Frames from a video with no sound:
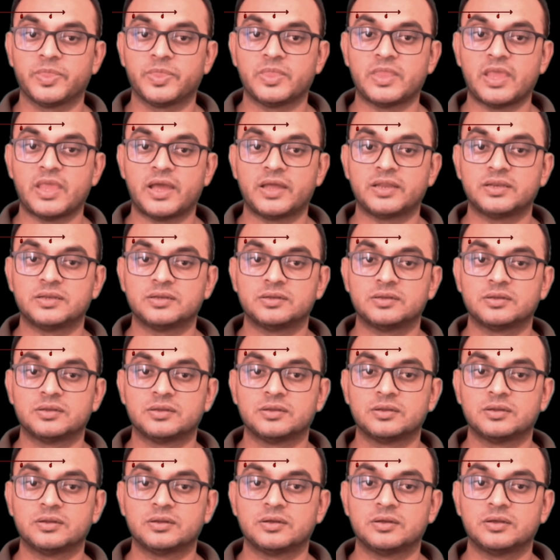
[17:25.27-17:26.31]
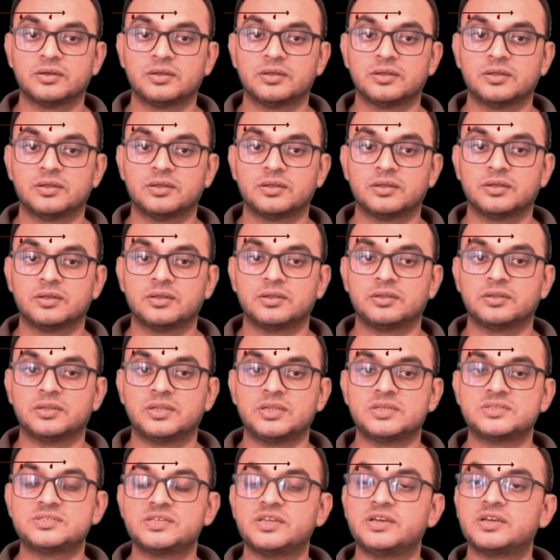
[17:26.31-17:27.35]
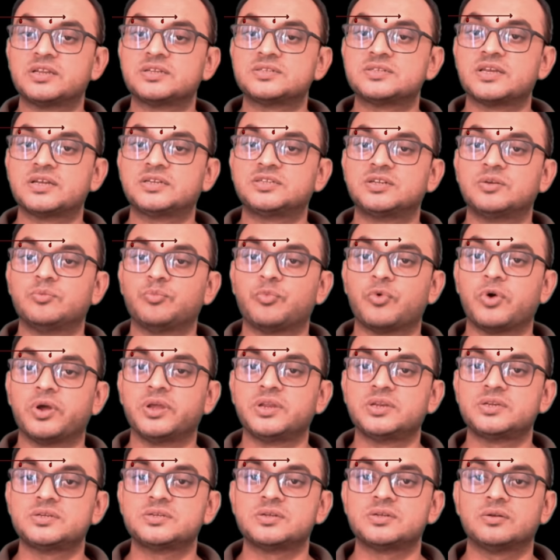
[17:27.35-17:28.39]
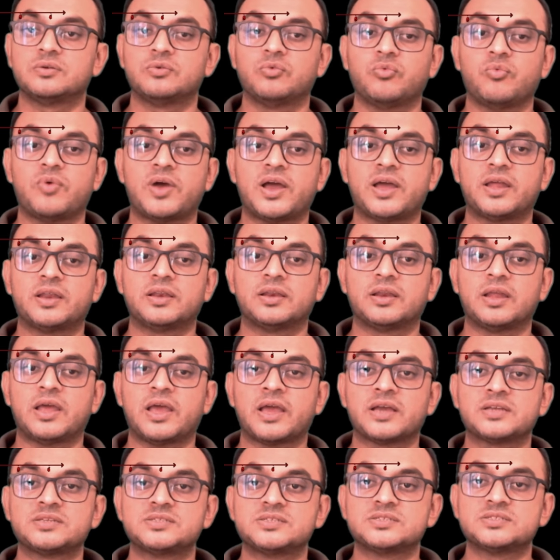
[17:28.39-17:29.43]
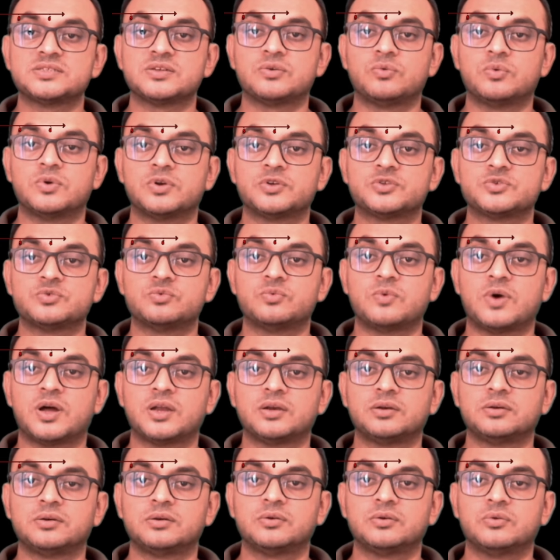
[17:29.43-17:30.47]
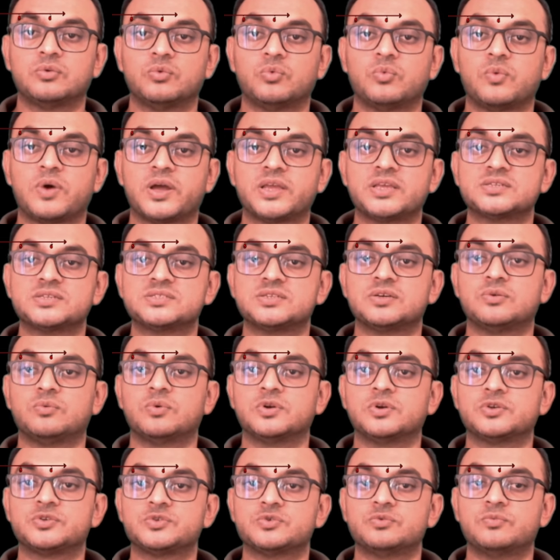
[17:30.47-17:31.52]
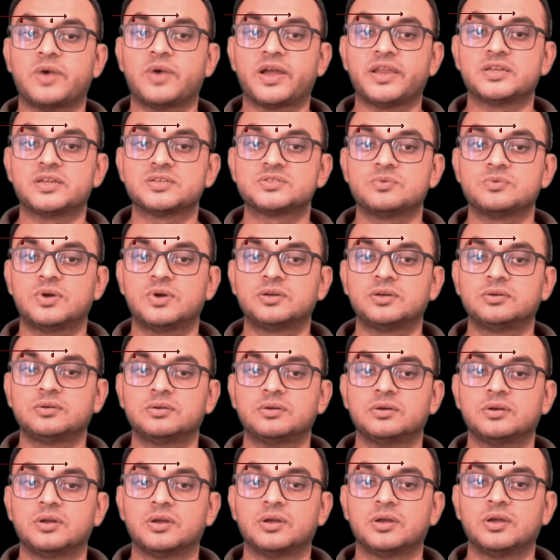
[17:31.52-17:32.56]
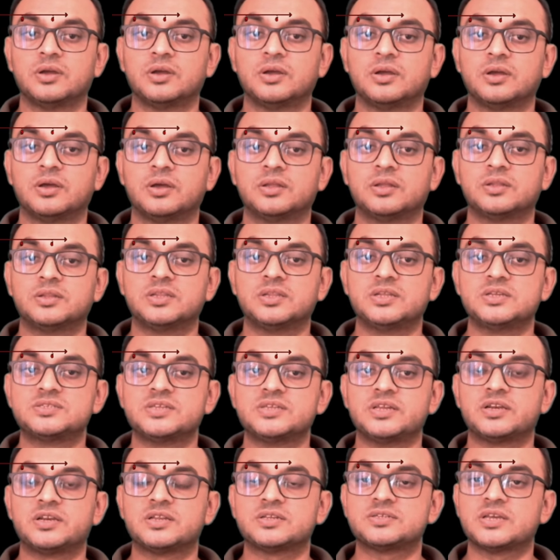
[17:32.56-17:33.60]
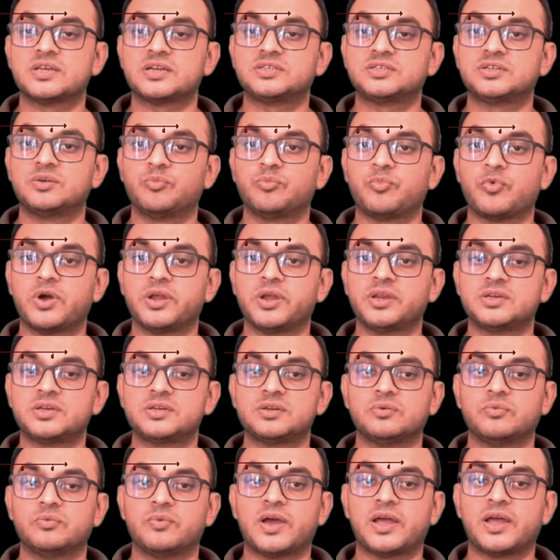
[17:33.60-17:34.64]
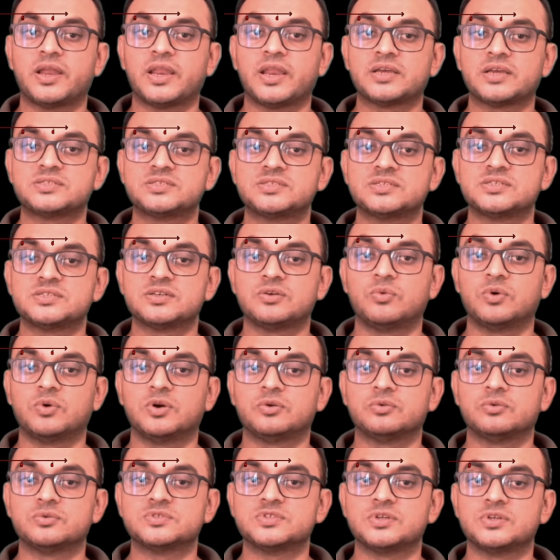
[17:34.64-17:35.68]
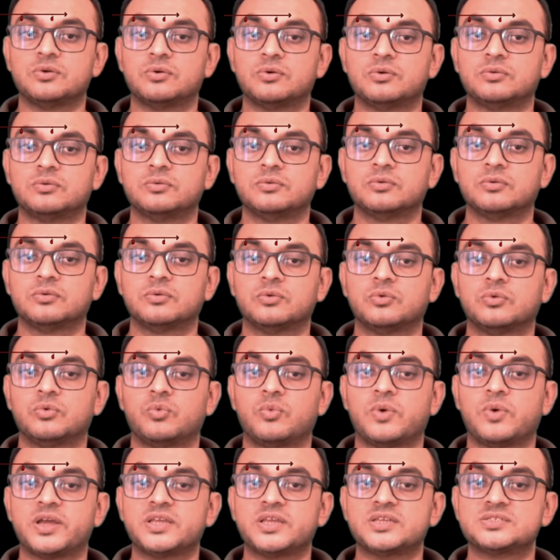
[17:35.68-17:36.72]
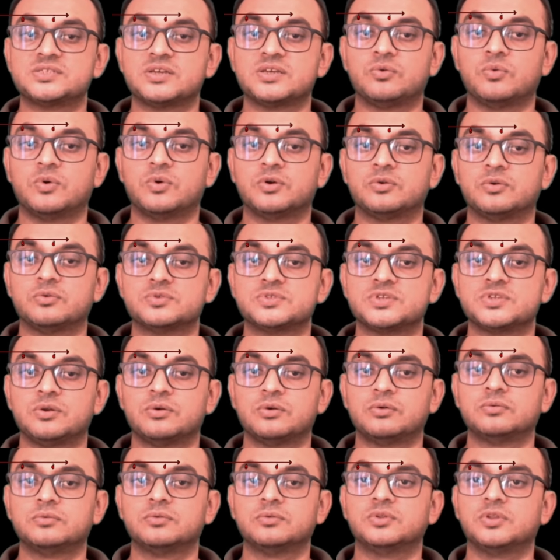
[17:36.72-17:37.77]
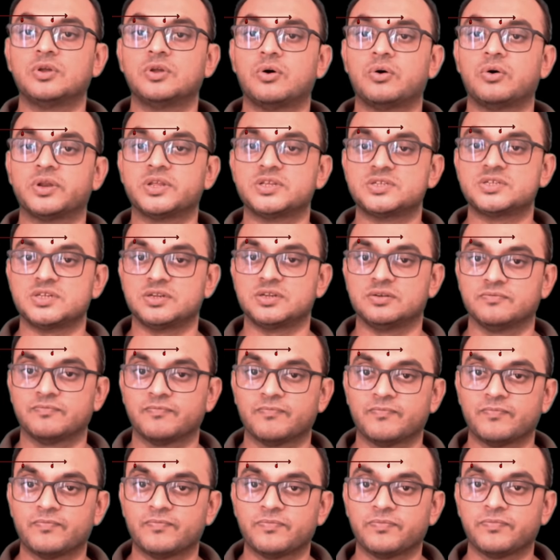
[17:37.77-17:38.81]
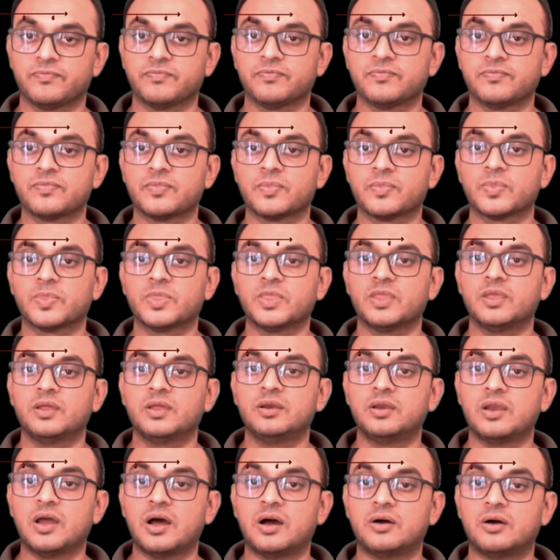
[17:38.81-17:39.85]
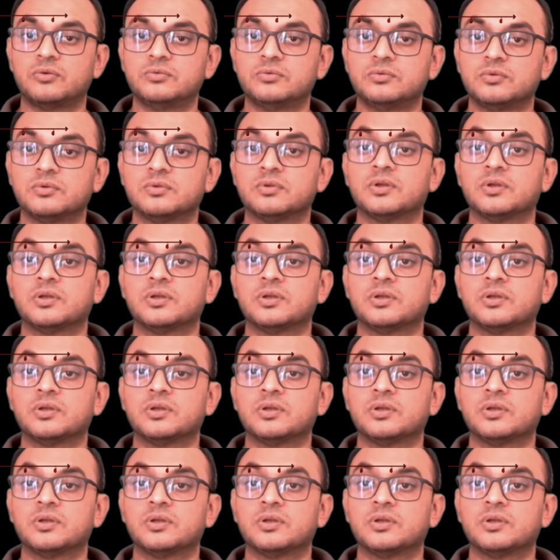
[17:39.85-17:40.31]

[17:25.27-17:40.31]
then this intersection point when x is equal to 1, y is equal to minus 1. This intersection point when x is equal to 0, y is equal to 0, the origin. Now